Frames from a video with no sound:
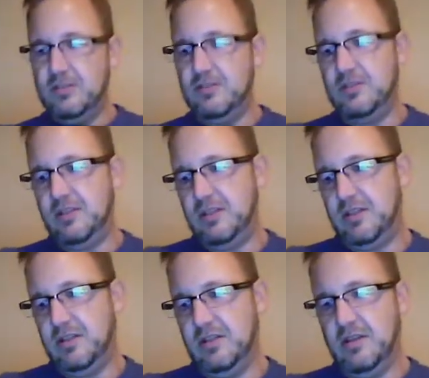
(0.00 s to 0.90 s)
is
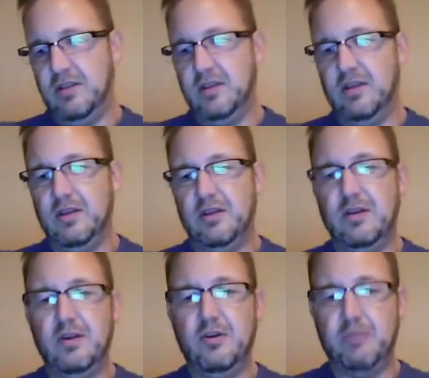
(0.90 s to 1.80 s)
the
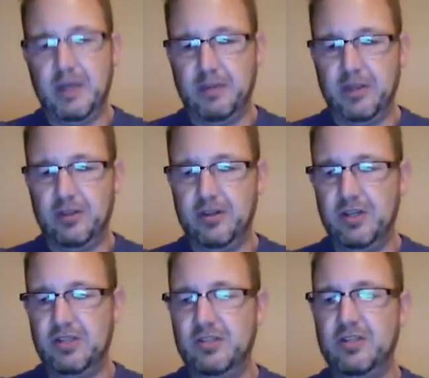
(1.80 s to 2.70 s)
Batman
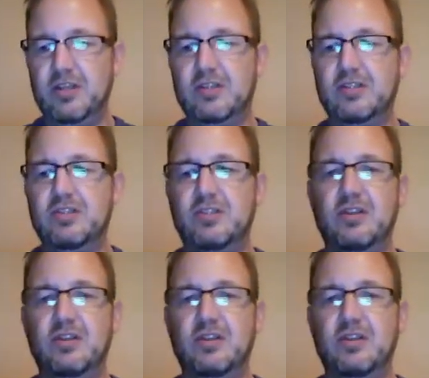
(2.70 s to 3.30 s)
36